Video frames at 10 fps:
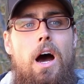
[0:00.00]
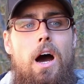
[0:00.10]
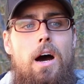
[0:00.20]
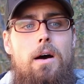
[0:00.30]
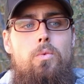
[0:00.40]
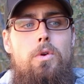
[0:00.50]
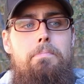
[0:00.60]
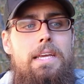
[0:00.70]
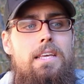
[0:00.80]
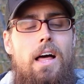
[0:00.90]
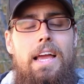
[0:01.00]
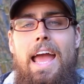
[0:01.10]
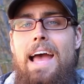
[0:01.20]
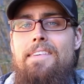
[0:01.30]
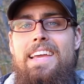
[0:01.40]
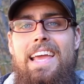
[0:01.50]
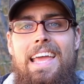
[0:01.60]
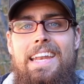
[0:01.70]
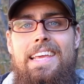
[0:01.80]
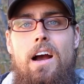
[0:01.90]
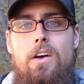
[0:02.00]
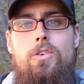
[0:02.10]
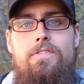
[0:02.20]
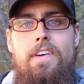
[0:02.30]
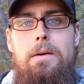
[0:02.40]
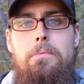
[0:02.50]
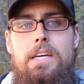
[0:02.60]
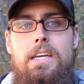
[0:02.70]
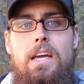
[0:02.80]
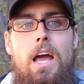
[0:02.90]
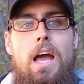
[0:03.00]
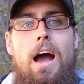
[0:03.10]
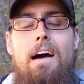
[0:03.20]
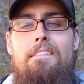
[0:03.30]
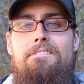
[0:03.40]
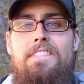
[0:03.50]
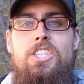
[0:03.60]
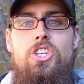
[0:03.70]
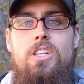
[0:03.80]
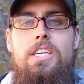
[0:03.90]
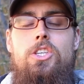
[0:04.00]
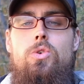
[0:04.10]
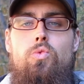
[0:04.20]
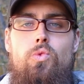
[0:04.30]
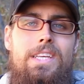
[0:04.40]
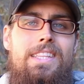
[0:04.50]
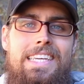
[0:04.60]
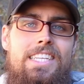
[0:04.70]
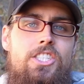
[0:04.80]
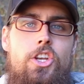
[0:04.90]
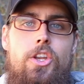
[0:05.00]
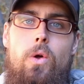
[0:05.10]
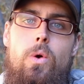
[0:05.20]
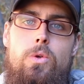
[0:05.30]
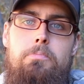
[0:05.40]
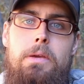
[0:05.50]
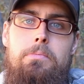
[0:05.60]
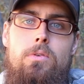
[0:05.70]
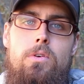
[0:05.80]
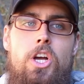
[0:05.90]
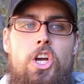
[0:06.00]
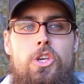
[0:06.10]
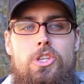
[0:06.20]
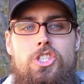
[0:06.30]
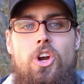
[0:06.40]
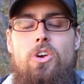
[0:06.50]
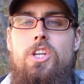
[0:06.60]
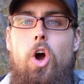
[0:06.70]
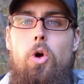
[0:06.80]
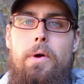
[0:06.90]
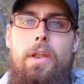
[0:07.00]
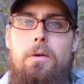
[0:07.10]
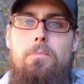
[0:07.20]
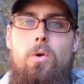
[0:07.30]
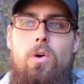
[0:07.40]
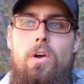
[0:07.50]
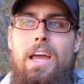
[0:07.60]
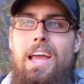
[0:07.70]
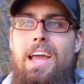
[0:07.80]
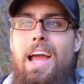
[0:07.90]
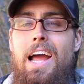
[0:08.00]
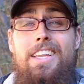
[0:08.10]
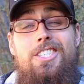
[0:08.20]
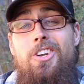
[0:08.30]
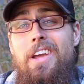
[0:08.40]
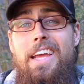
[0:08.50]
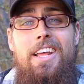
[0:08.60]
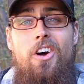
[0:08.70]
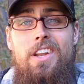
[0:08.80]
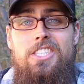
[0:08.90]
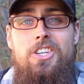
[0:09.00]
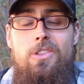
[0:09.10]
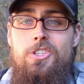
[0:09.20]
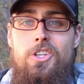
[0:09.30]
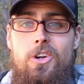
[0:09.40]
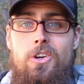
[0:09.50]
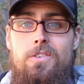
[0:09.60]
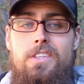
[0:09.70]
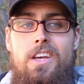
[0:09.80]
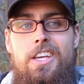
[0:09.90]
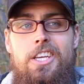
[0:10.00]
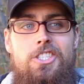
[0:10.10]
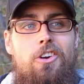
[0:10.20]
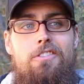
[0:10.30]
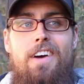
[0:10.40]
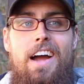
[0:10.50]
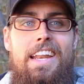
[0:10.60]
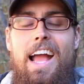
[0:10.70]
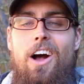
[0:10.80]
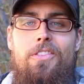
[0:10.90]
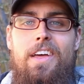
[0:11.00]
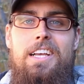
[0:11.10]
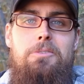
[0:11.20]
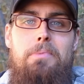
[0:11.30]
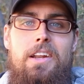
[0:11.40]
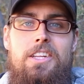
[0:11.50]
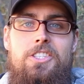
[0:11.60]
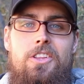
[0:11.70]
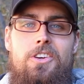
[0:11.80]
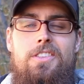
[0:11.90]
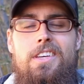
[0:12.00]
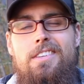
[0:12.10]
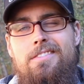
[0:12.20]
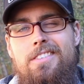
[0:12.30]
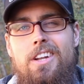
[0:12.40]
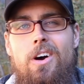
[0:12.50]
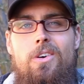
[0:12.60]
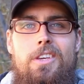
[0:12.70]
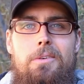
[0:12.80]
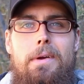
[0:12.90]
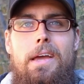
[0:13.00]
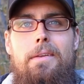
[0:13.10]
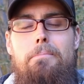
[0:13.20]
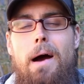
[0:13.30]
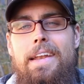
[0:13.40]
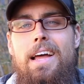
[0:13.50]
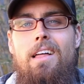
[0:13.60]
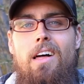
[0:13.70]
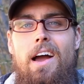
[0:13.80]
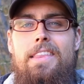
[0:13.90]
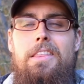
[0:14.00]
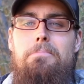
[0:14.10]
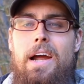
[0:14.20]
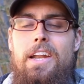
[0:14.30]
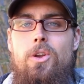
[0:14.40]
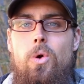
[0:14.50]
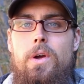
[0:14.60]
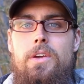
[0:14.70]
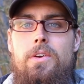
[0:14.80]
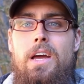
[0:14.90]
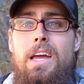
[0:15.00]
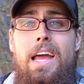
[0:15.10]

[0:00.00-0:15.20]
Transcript: would be like having any other family. Eventually you really get to know those people, you start to open up more, and you start getting on each other's nerves. You start finding out things about each other that, you know, you might not like, that might annoy you,